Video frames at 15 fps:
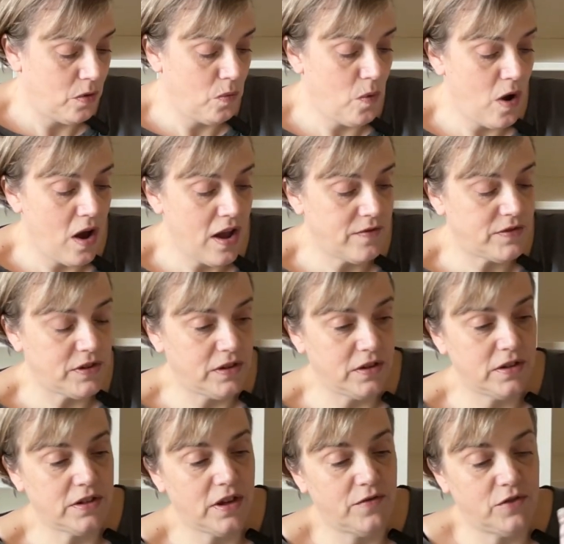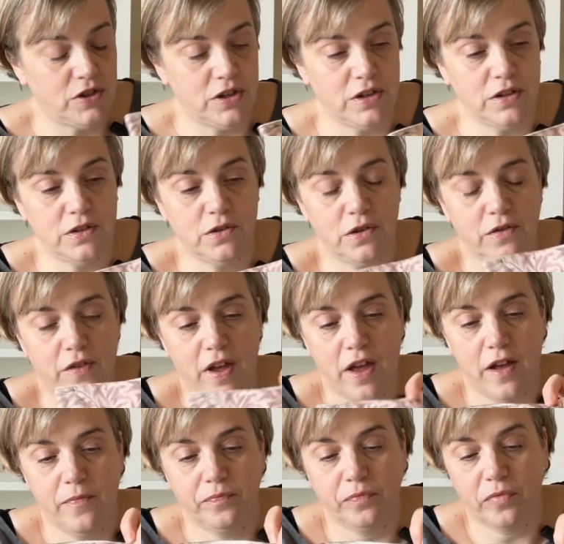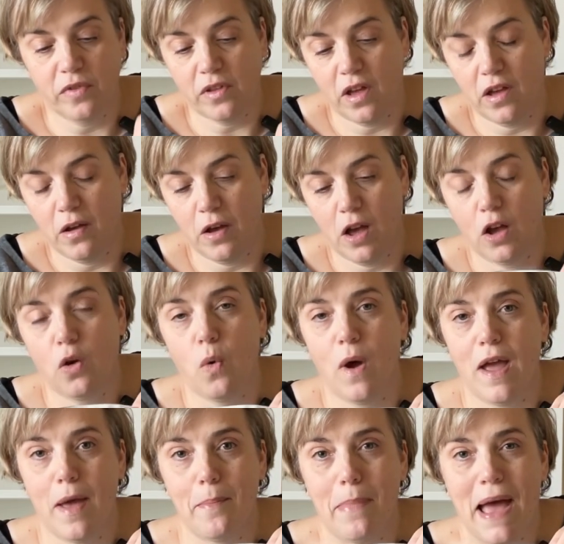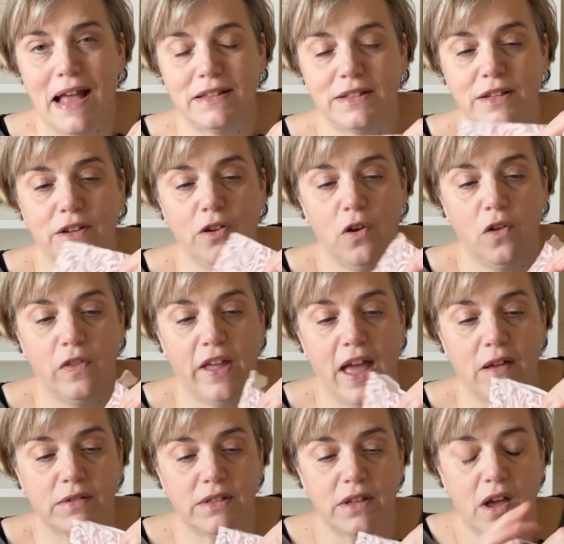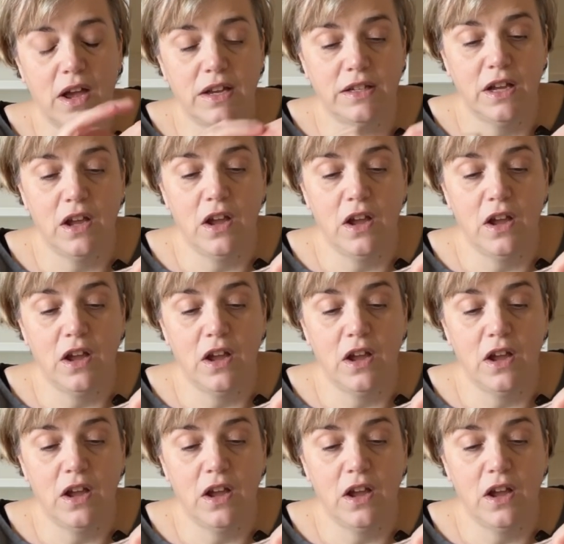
what I've done, because I've done sort of quite a pattern on the outside,